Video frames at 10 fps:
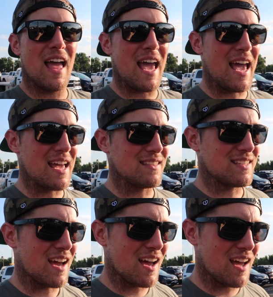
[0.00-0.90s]

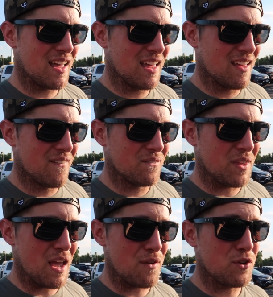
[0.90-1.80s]
And
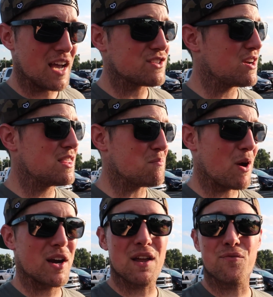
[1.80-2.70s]
if you guys are in the
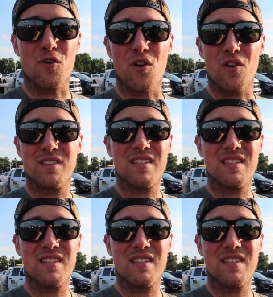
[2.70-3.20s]
market for